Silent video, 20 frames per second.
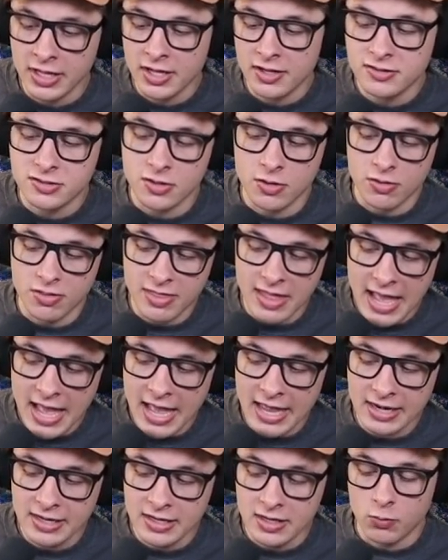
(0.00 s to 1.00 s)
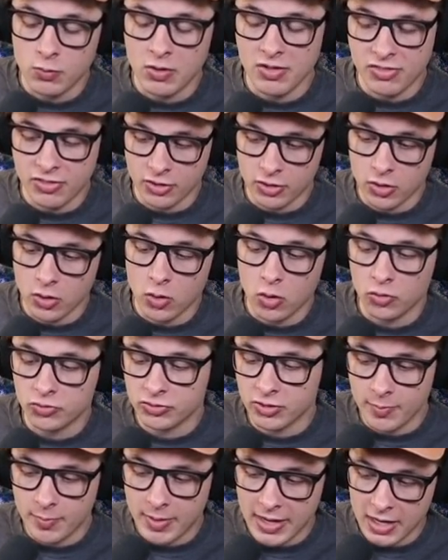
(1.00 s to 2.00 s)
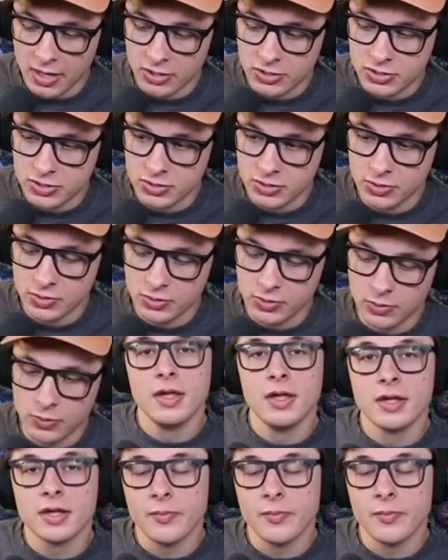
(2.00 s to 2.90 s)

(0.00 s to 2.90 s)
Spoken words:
So that with the gold compared to